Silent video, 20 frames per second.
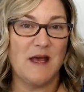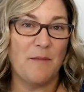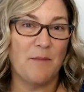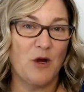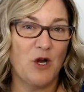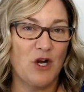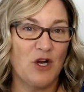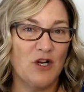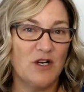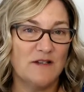
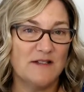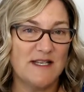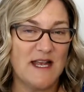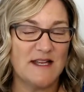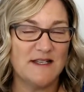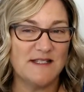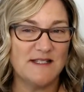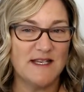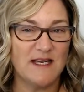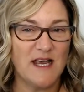summer
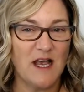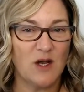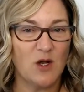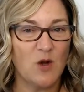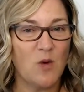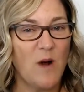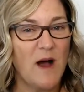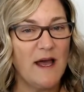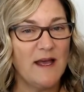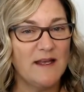tends to
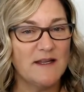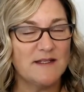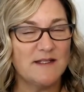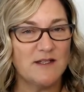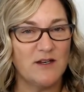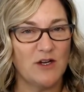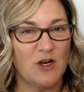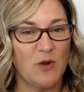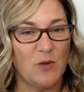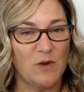get
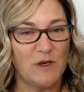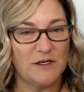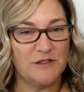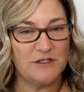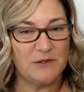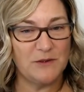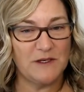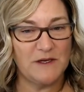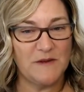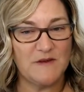quiet, so you don't want
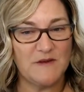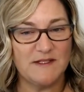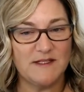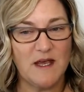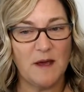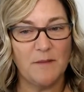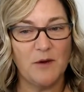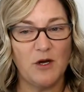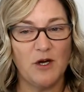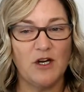to do it in the
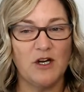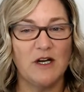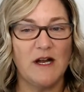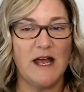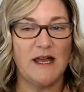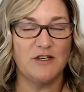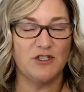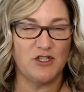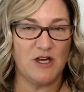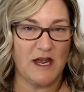
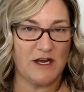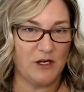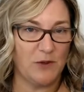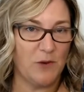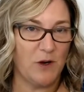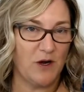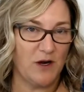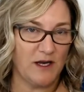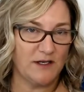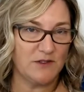summer. And
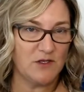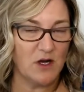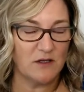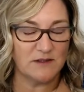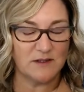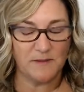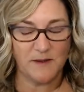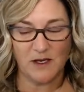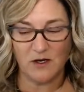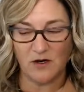January, I
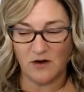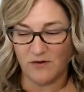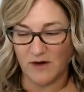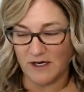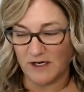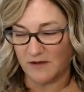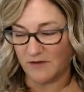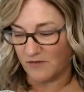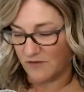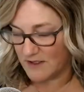talked about
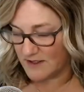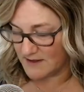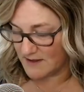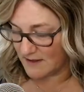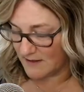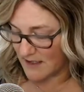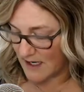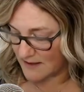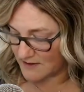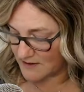already the
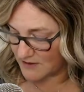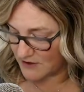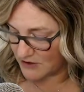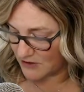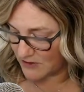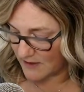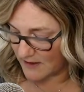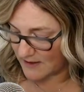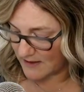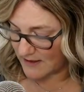reason not to
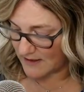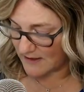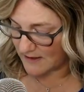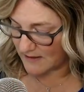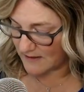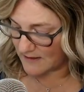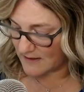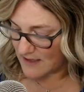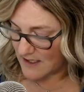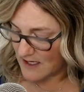do it
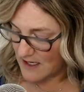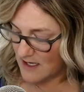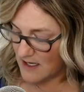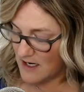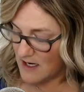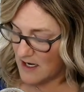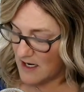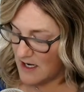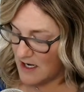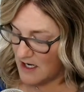in
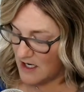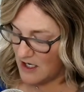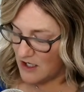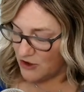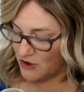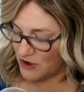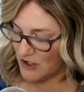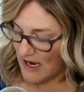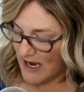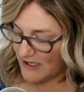
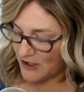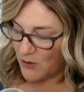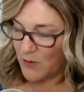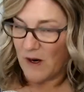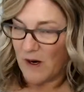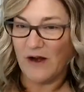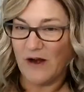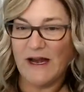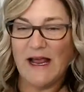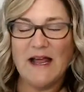
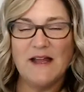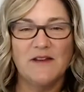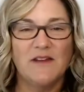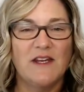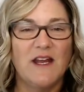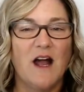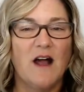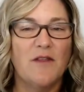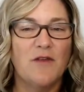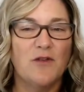January.
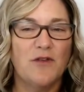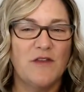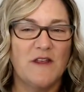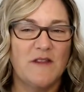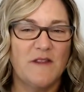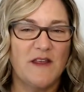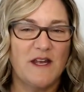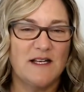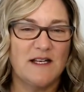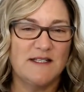And the other
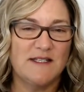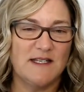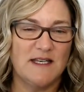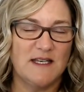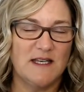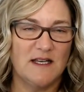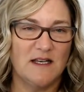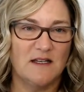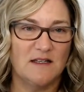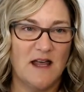thing that I
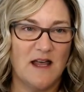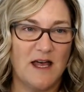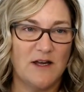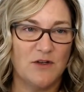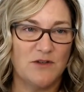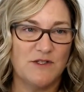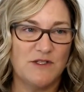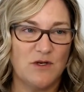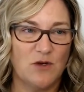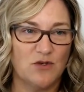see a
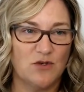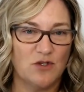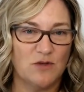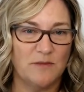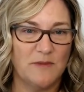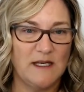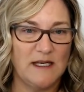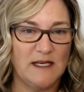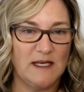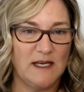lot on
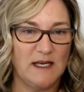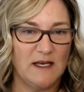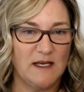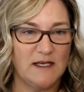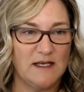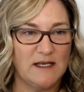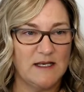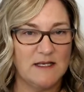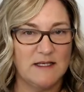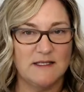social
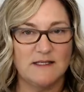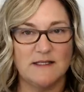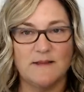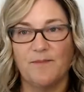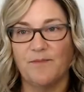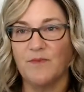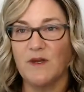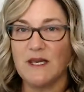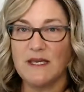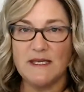media
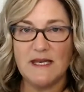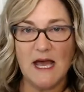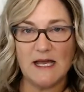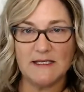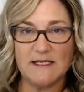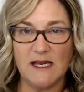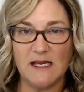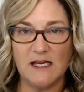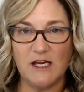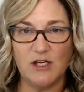is
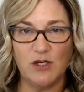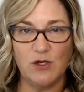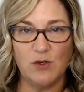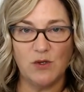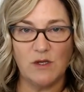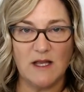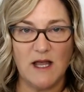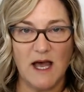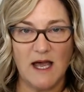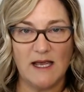not taking
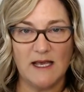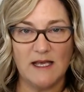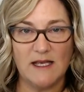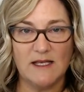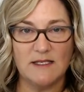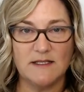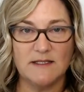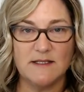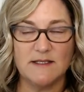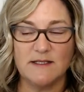new
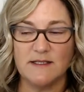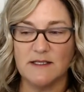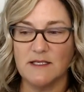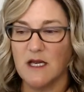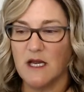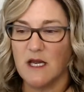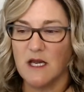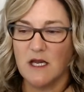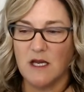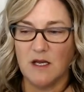
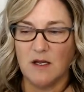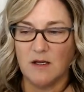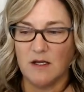clients,